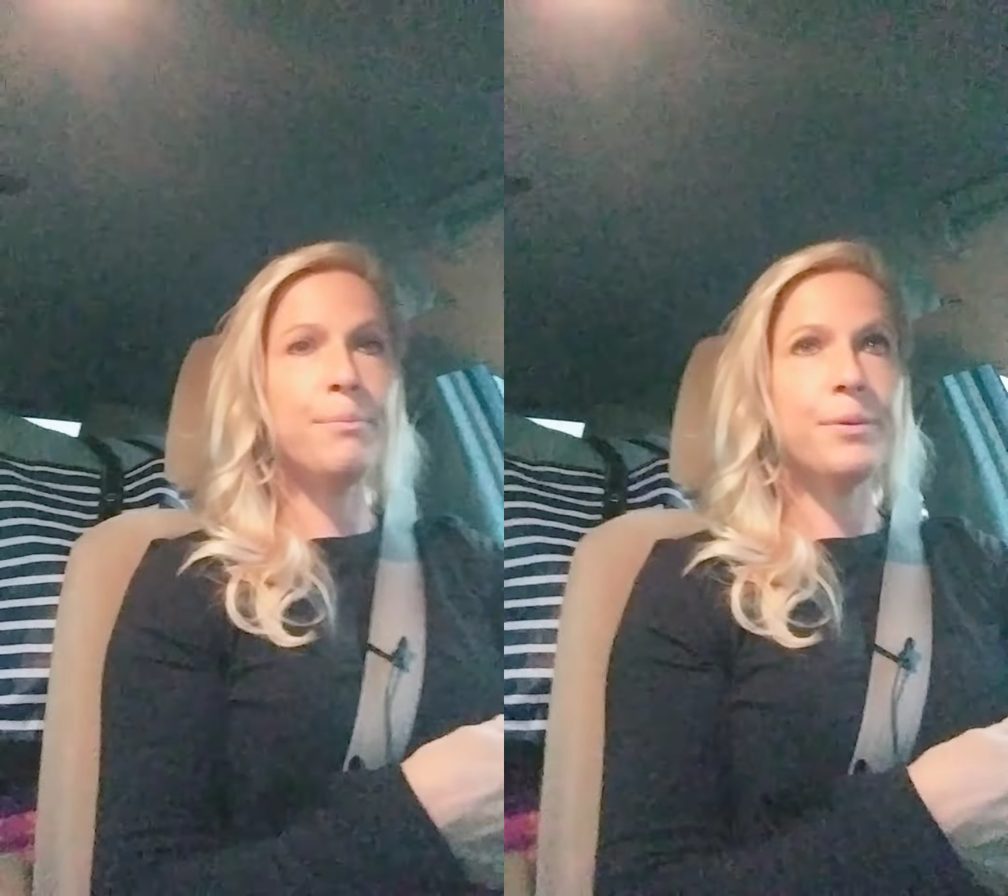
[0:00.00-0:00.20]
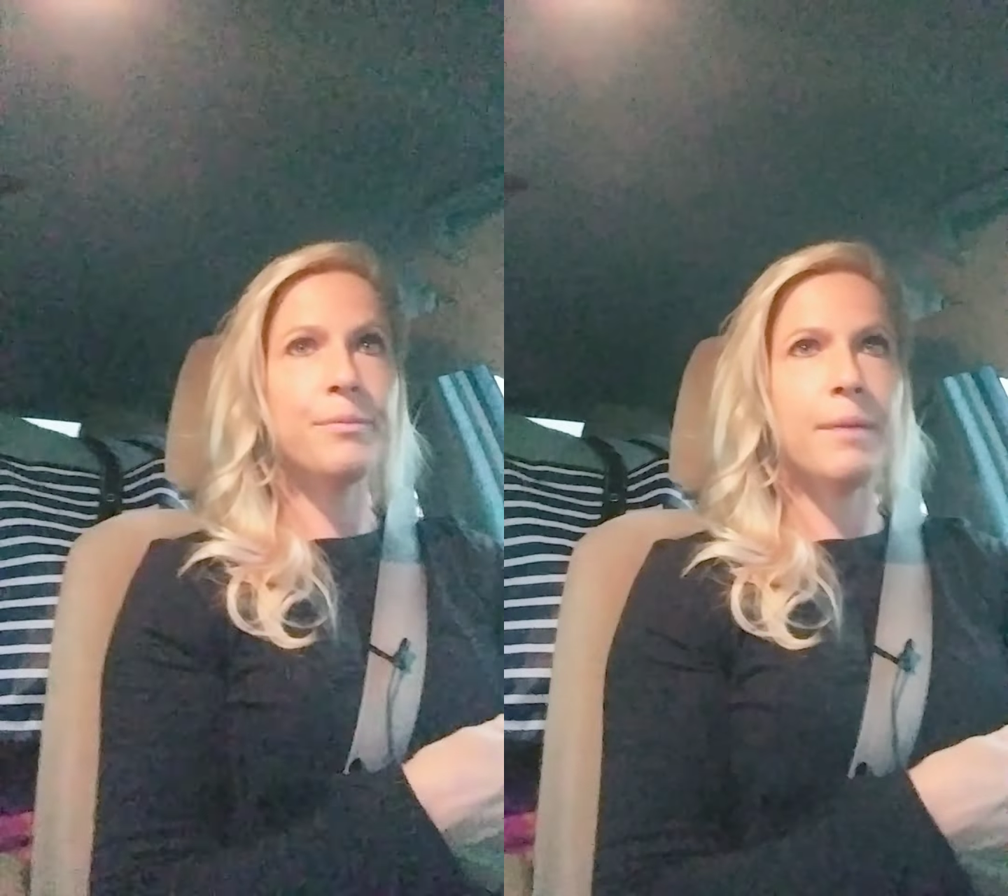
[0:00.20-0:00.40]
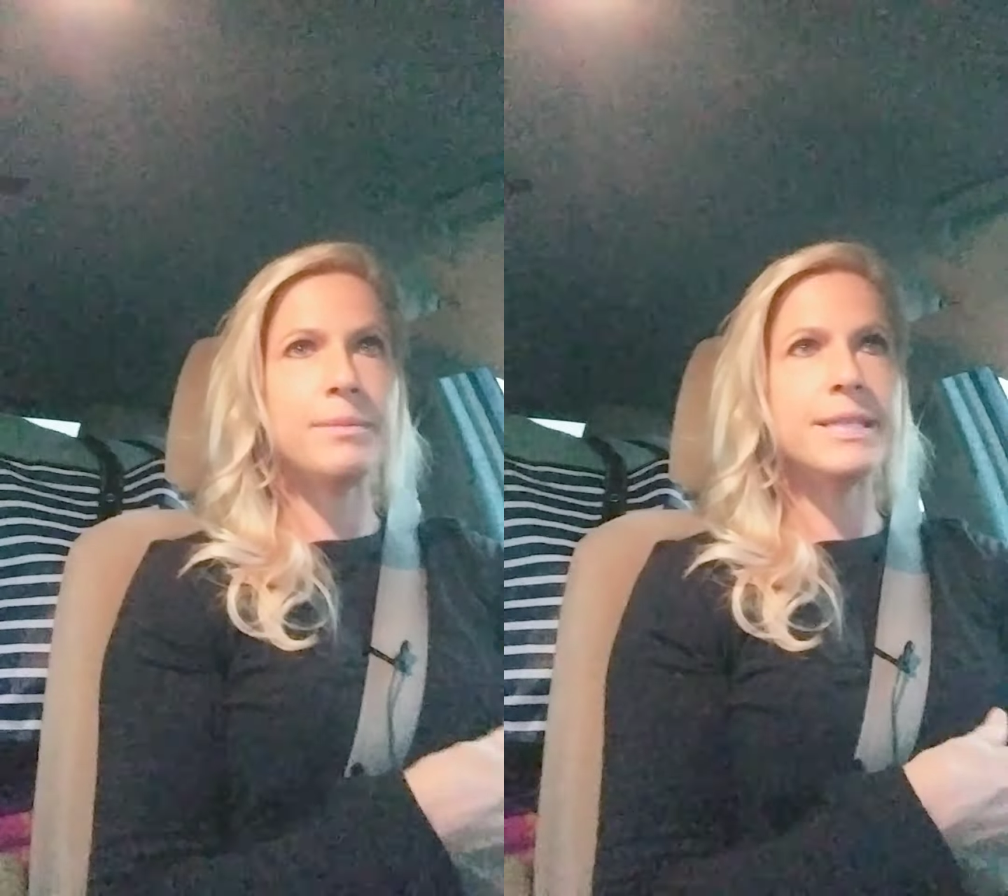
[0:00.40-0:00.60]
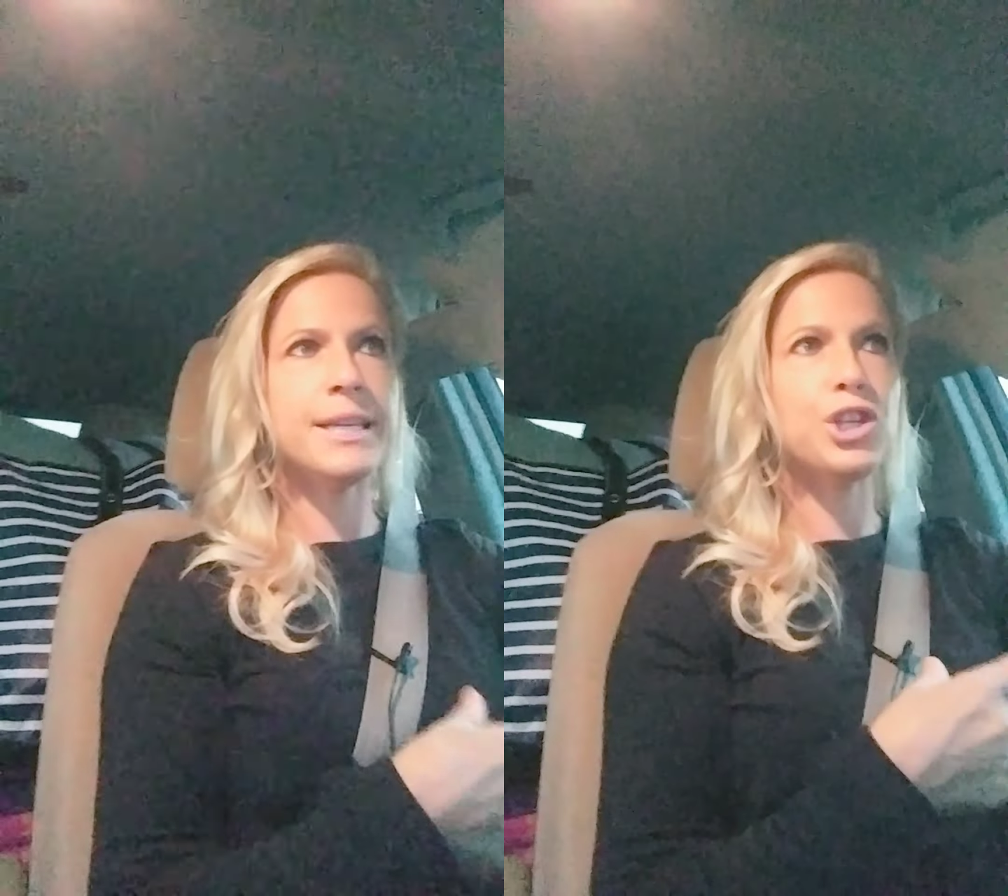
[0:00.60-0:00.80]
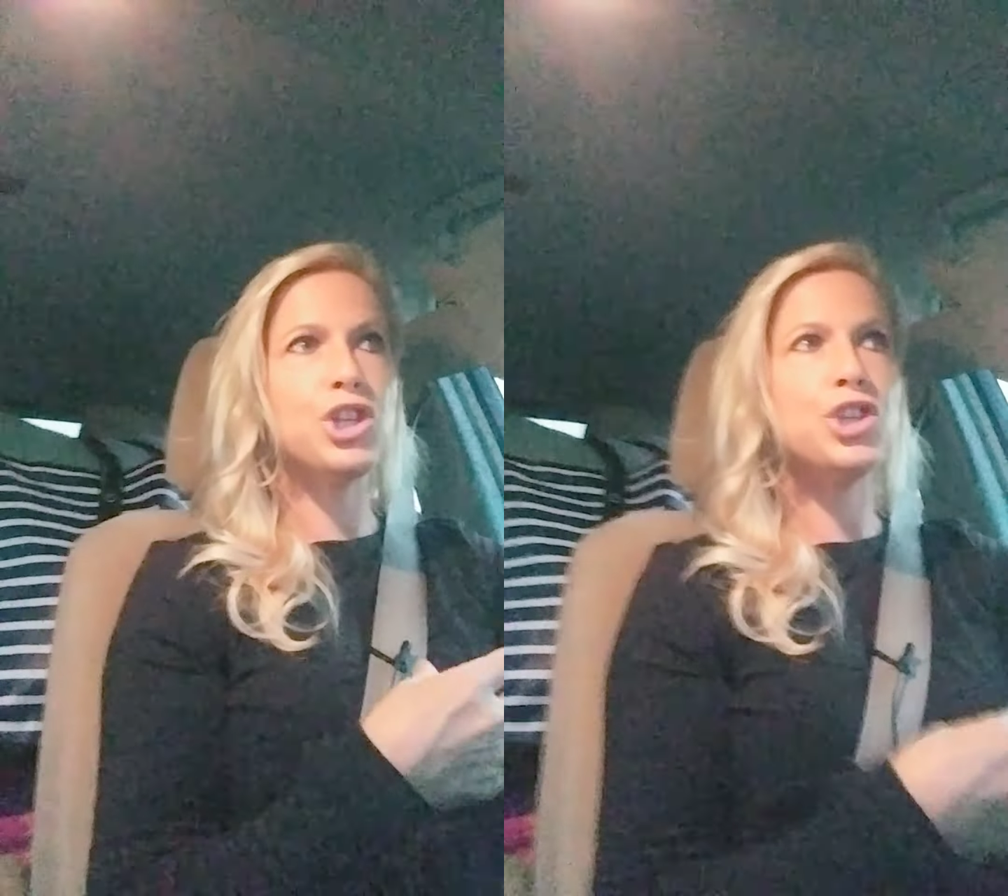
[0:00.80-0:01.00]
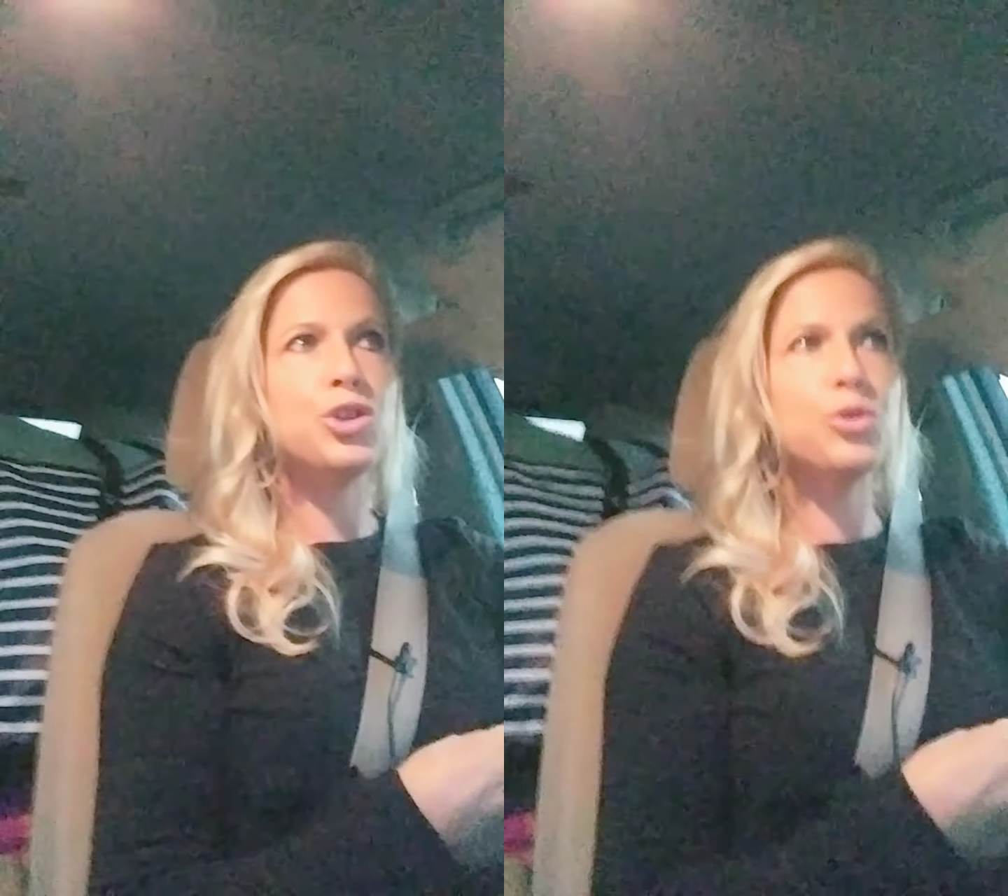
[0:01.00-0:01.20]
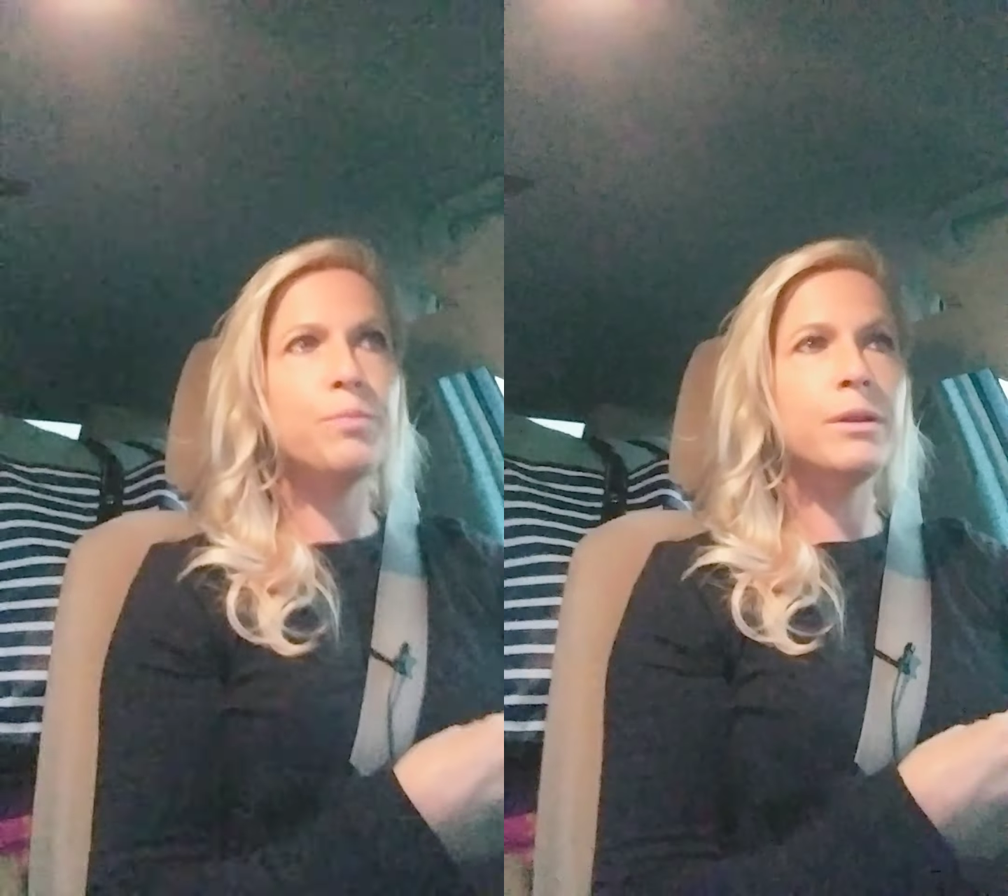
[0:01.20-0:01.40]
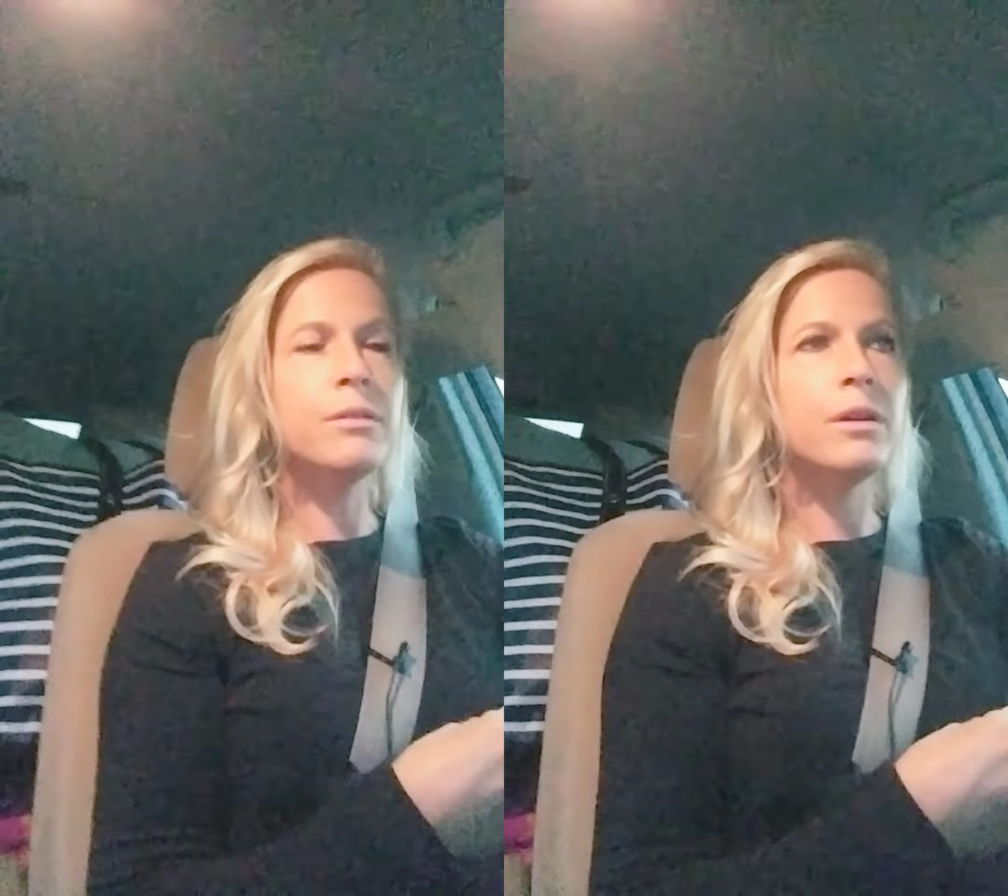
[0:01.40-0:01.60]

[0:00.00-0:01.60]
I'm seeing a cube